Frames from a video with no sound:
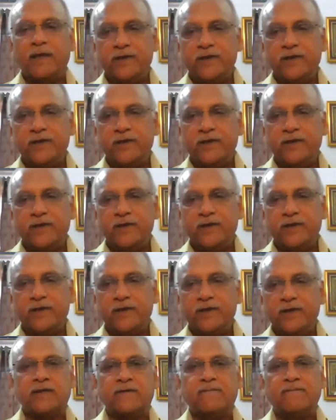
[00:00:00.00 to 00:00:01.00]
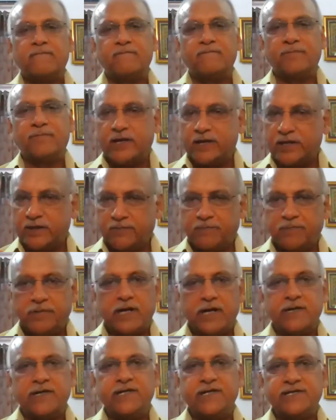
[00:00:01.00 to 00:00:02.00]
is to ensure that the
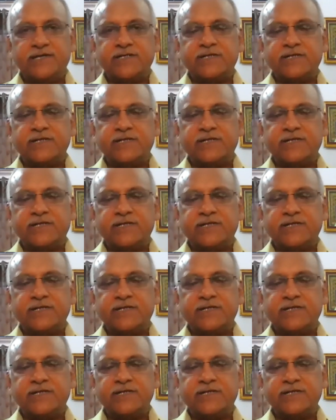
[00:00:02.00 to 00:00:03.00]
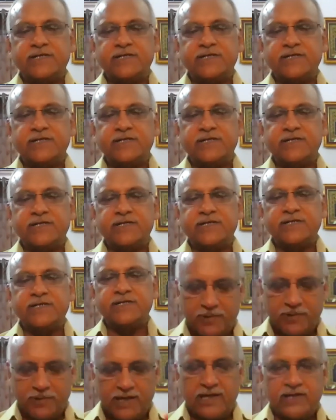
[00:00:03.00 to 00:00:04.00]
party's obedience, the
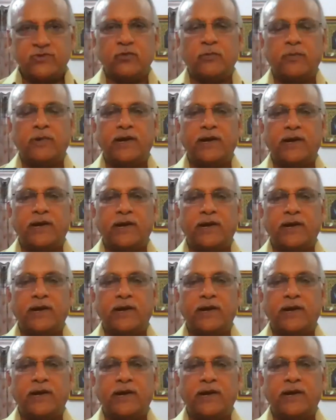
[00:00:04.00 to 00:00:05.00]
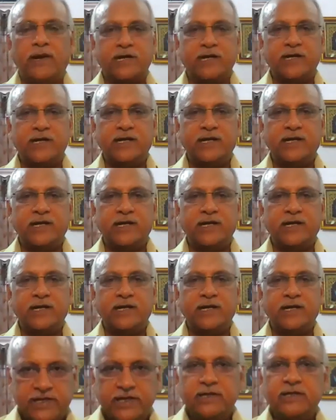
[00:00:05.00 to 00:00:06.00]
PLA's obedience to the party is
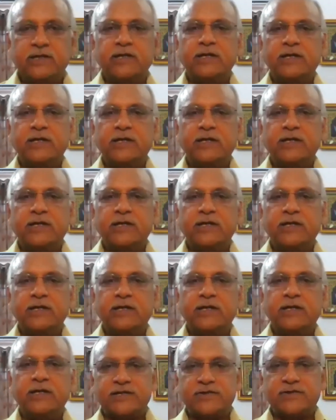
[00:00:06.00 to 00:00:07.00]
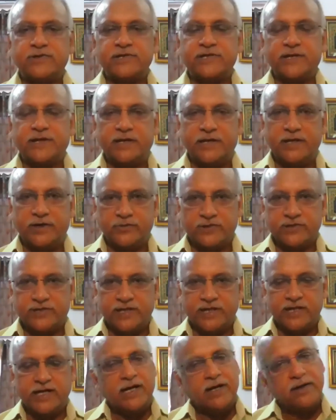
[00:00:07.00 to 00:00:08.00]
maintained as it was
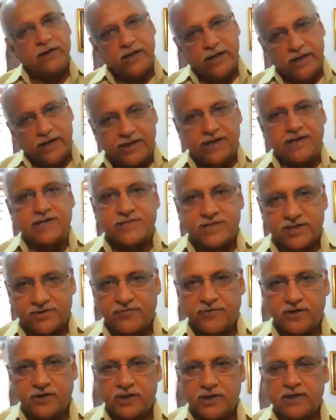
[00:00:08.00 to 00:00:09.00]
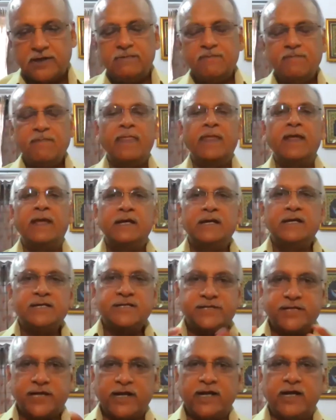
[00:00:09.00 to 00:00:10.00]
there, and increase it further.
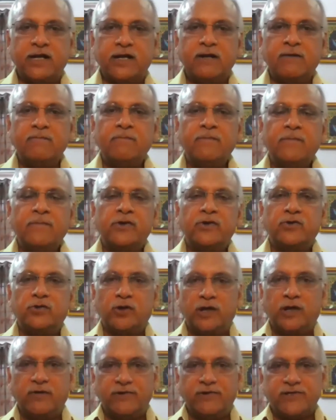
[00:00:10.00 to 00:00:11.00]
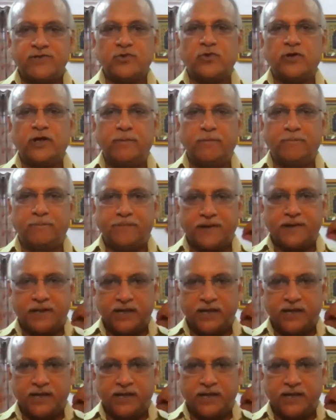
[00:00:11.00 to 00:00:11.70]
Second, to give his own